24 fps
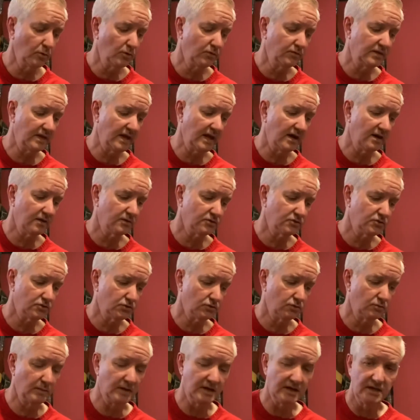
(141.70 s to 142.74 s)
down to
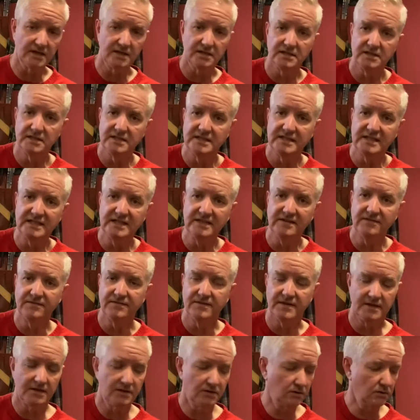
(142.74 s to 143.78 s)
make a D
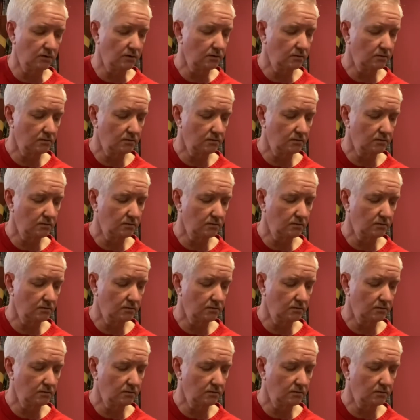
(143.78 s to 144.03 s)
figure